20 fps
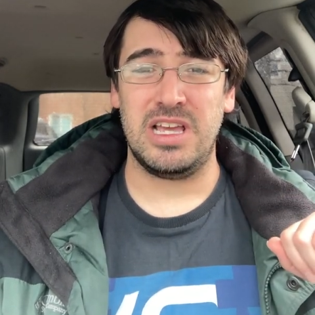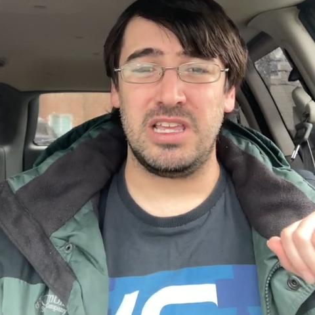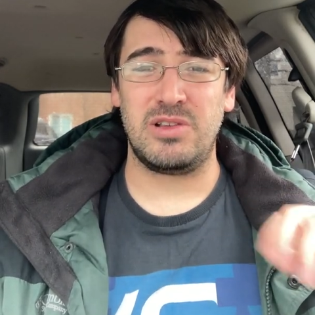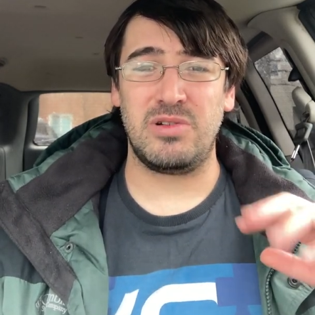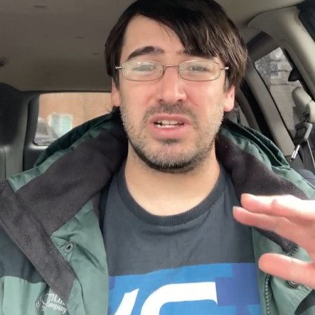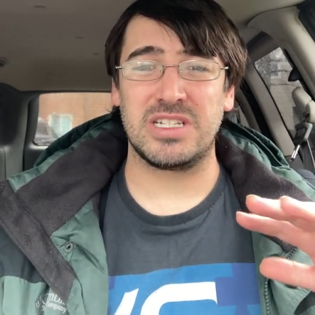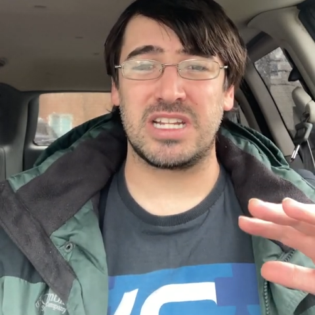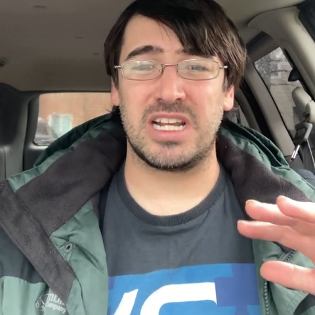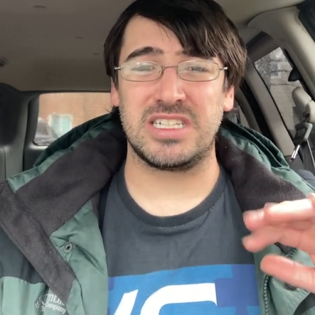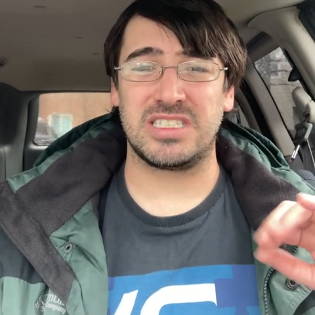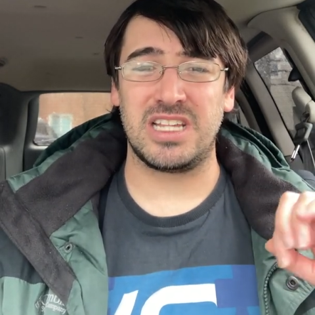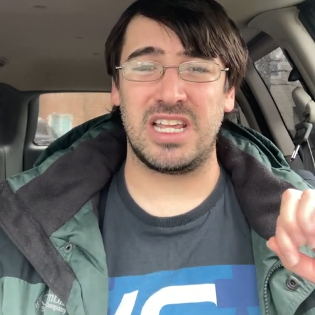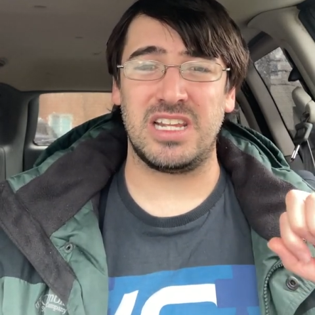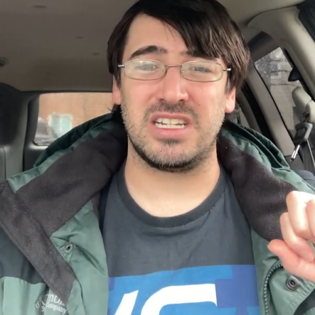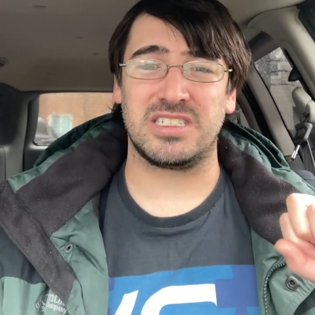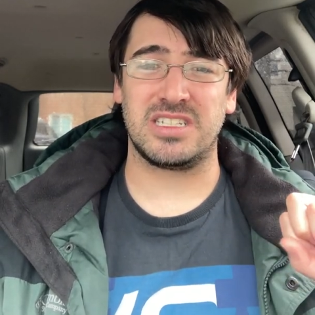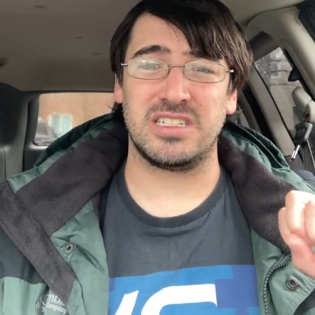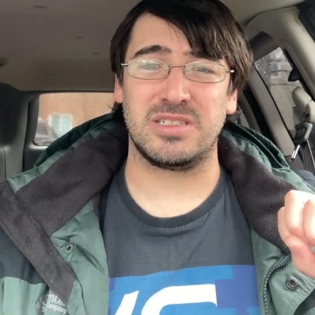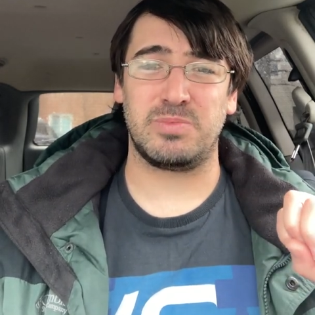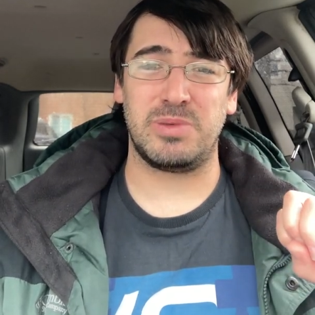The reason I say
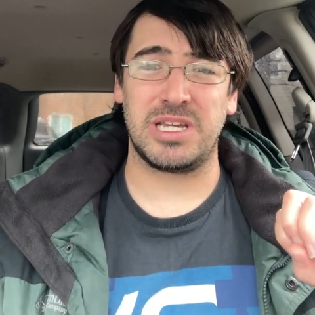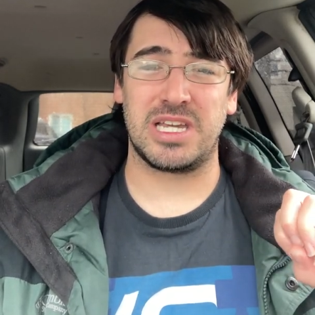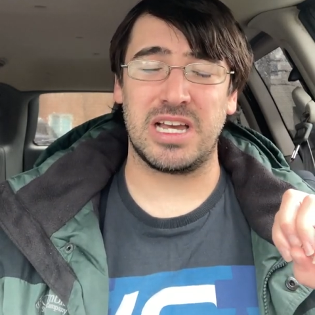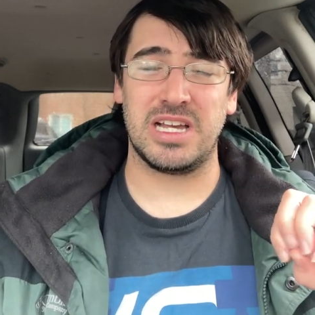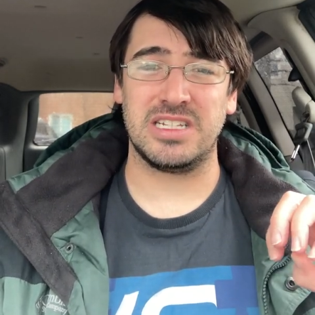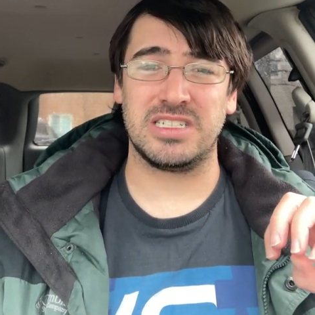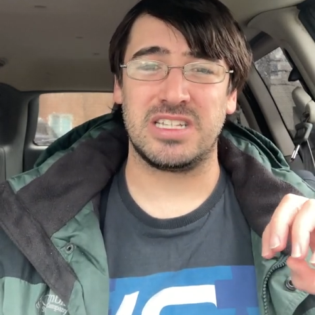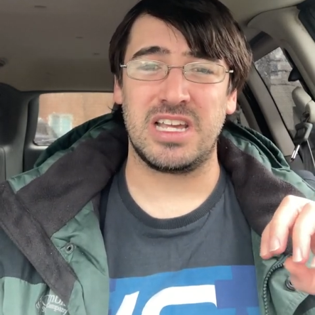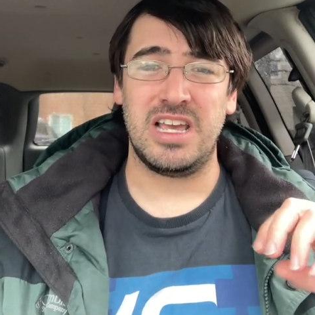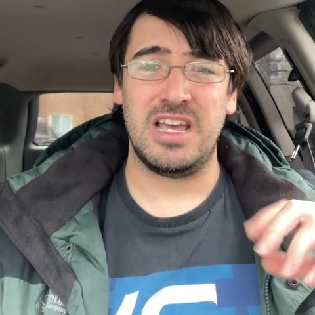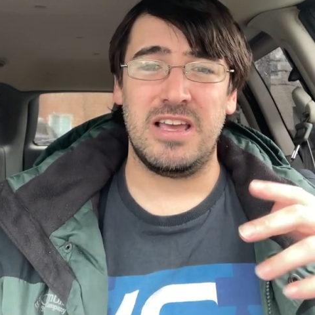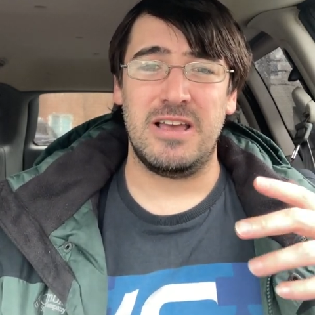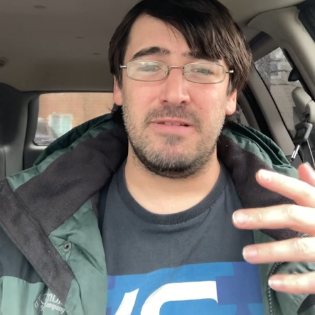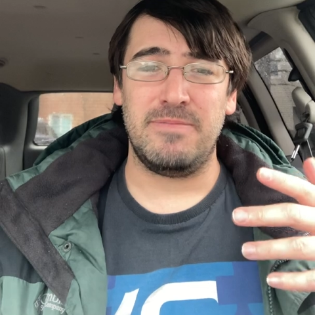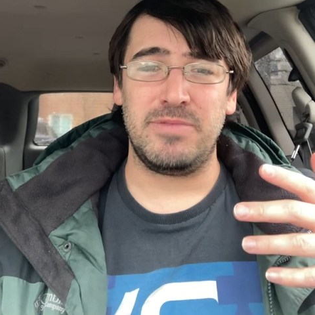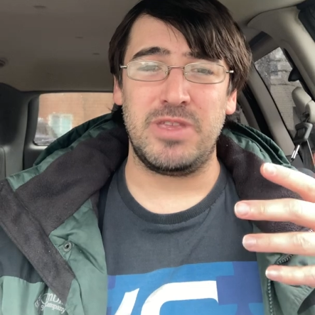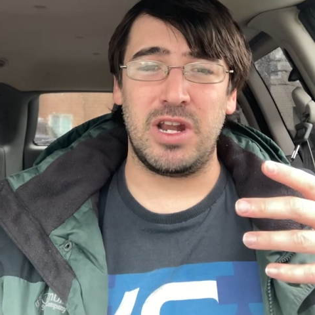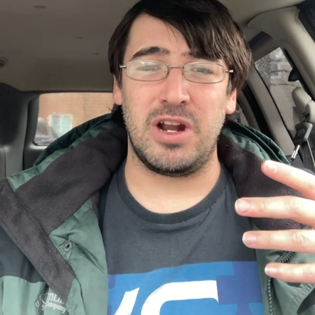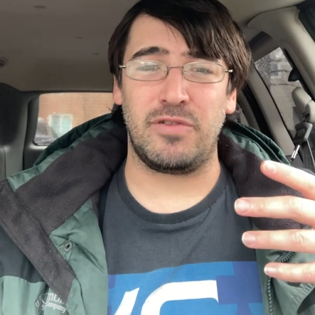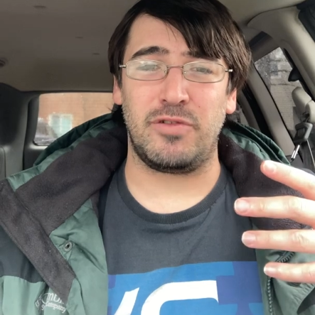this is because,
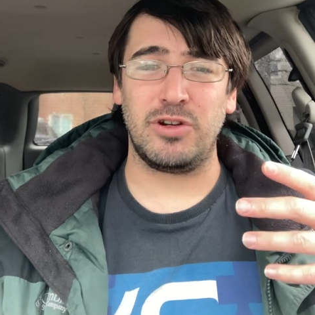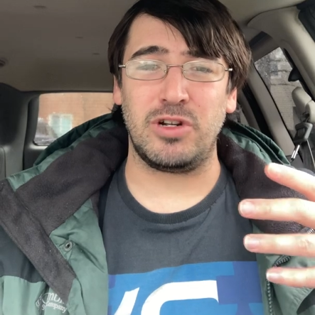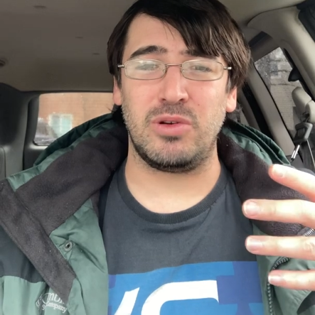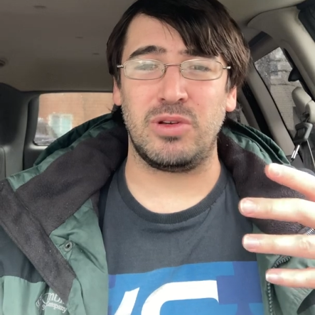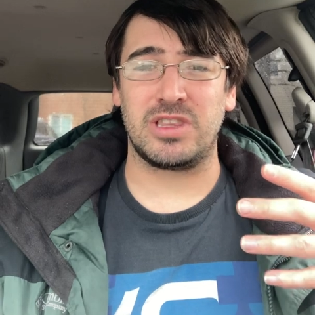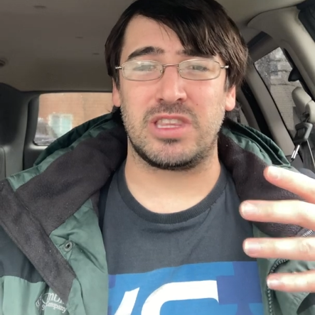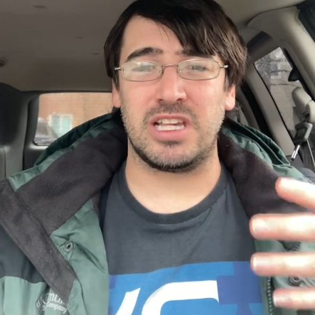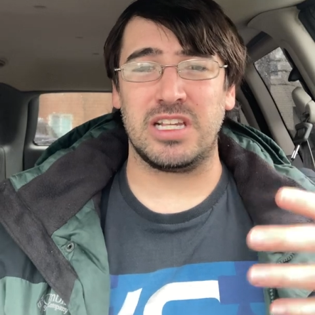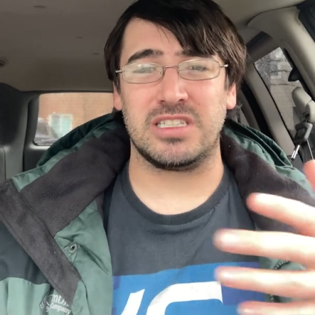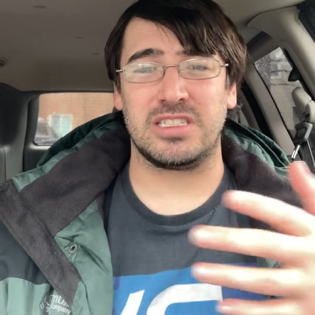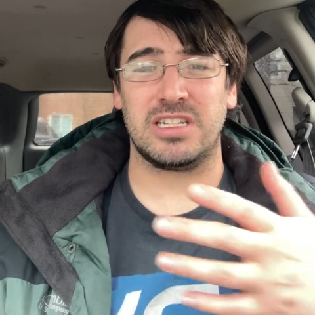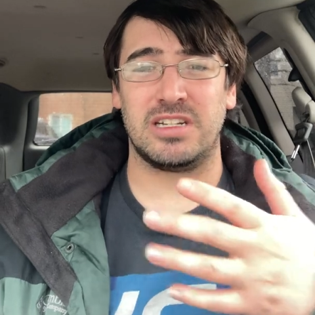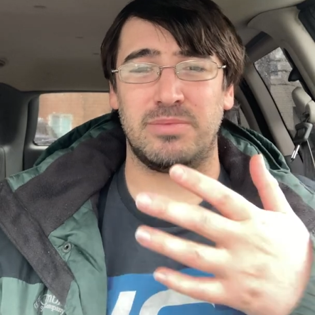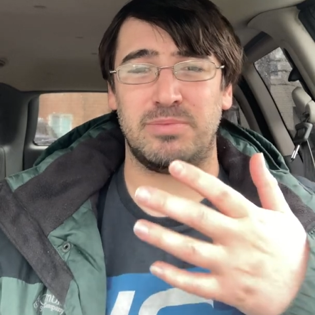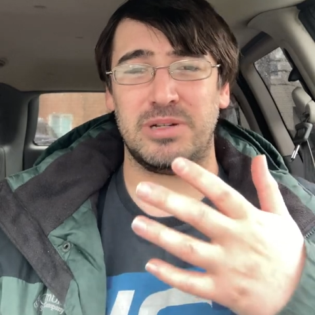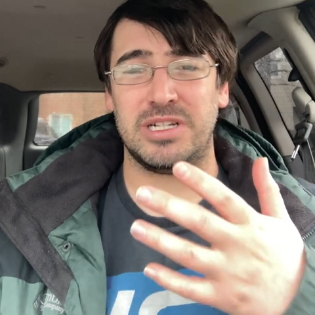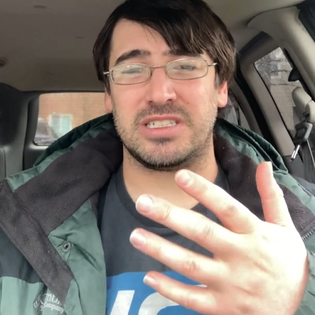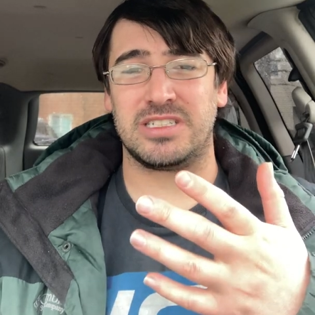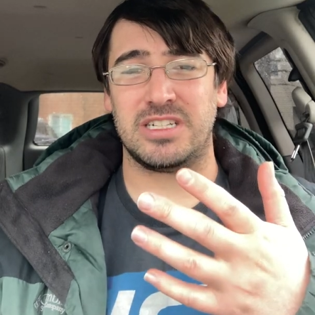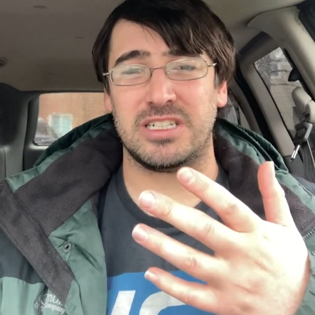if you're doing things in a
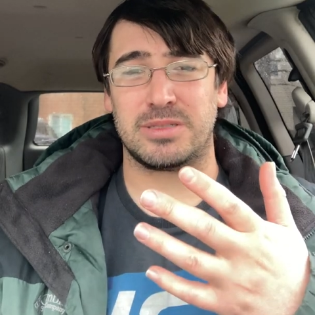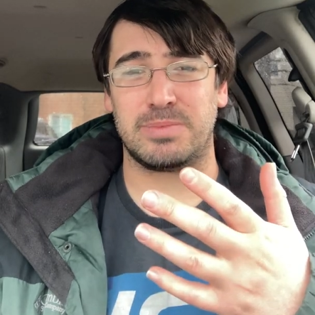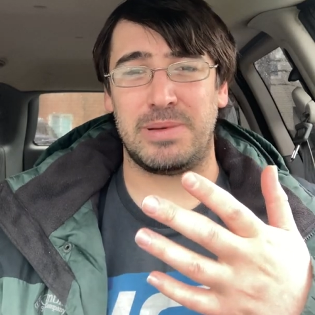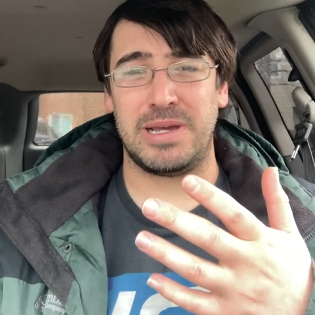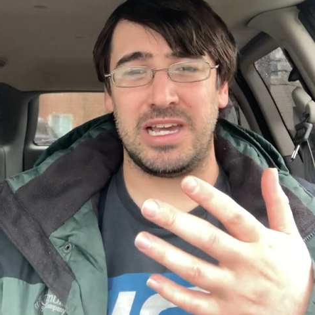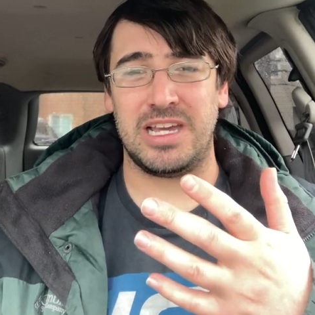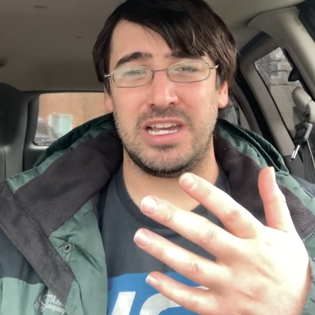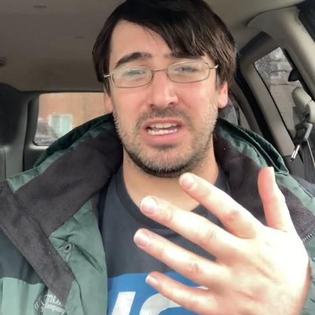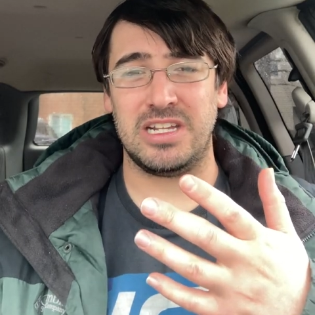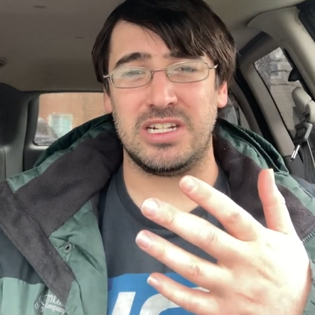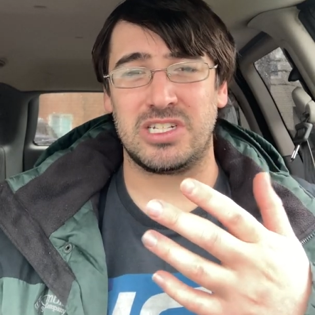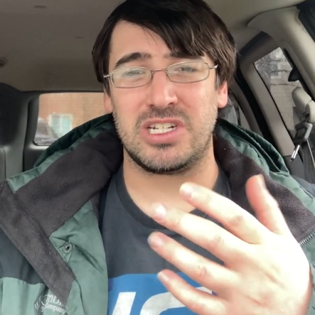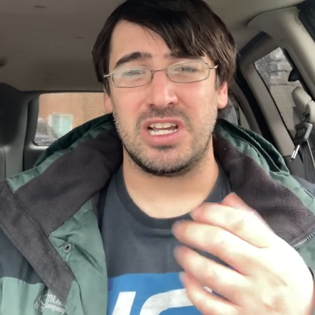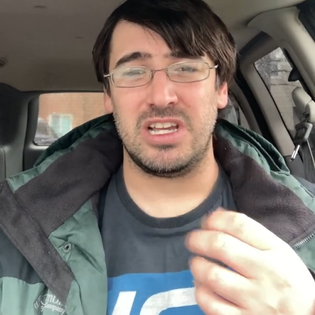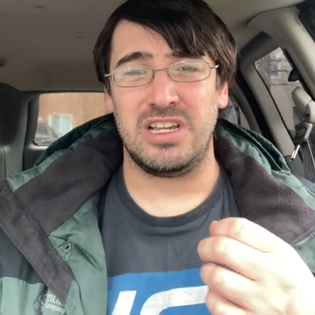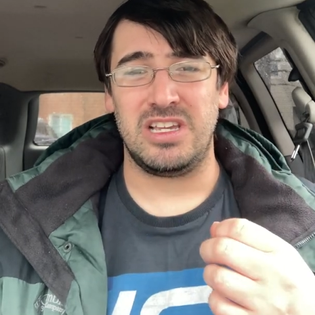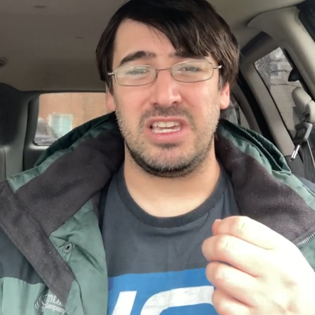business page,